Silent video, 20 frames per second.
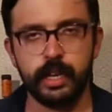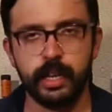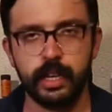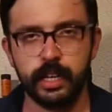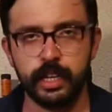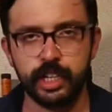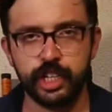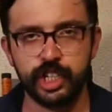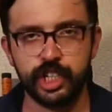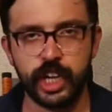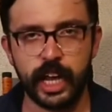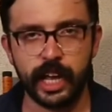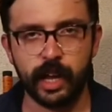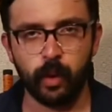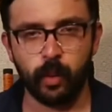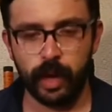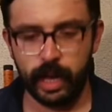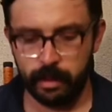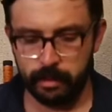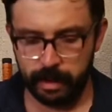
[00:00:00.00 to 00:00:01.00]
Shake
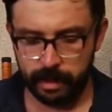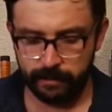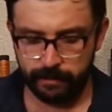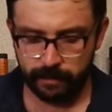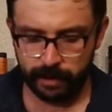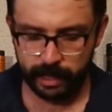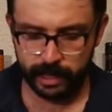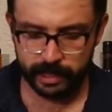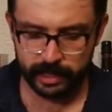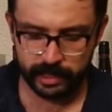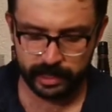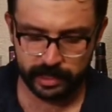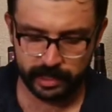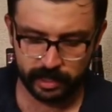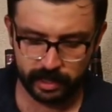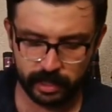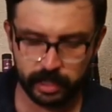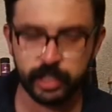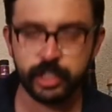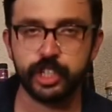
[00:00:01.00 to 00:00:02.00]
away, my
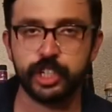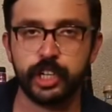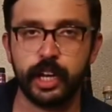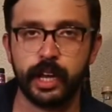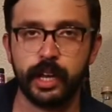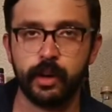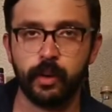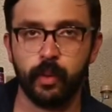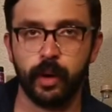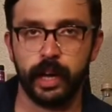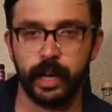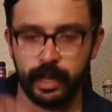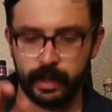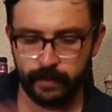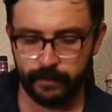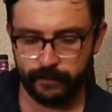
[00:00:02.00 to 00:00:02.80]
friends. Shake away.